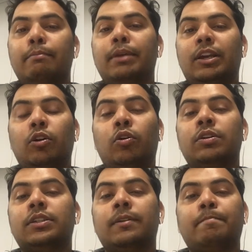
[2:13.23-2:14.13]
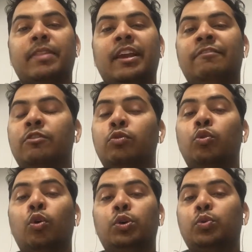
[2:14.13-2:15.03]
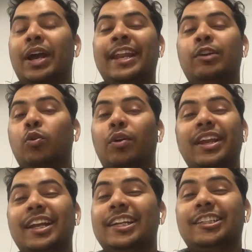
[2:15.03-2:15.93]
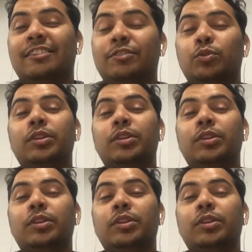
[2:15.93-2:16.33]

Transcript: because if you go to any coding interview,